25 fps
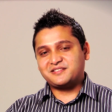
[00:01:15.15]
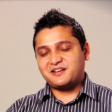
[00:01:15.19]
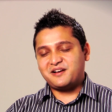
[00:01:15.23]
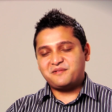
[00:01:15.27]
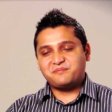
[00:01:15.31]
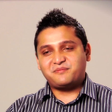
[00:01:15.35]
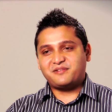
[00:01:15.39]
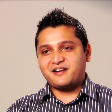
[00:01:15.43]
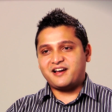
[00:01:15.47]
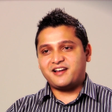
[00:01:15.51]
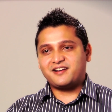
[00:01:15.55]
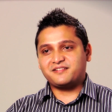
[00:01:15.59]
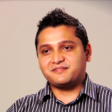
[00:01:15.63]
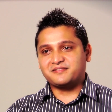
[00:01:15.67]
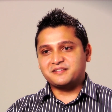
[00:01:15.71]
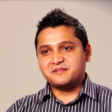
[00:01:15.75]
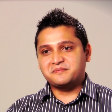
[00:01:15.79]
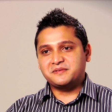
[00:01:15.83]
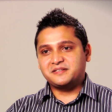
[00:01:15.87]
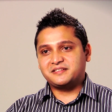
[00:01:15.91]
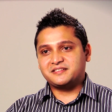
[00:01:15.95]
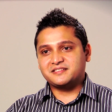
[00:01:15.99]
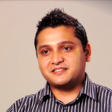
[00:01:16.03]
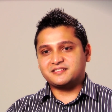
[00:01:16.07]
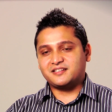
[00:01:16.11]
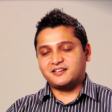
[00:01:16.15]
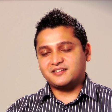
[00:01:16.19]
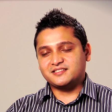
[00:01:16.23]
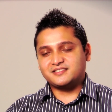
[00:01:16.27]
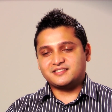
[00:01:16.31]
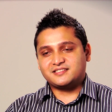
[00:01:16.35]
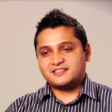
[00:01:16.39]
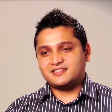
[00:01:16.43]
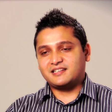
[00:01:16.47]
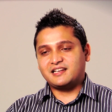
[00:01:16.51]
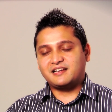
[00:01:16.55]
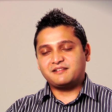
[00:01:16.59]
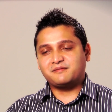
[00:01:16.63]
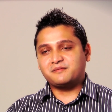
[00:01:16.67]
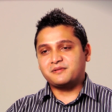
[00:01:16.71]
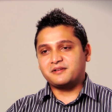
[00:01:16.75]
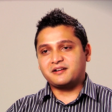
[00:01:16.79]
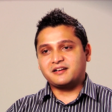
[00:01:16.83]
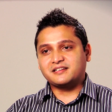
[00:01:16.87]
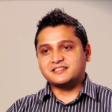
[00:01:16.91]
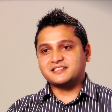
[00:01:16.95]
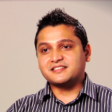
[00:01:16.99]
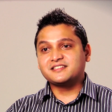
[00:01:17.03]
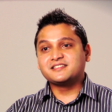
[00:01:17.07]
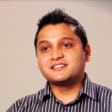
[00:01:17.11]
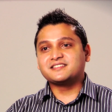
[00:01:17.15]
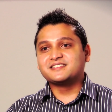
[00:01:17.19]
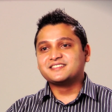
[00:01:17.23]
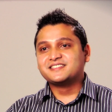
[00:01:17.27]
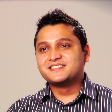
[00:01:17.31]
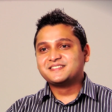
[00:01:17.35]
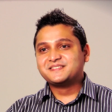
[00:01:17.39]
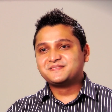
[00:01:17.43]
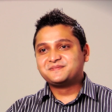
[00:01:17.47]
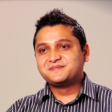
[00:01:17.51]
I'm proud of it because I just love what I do.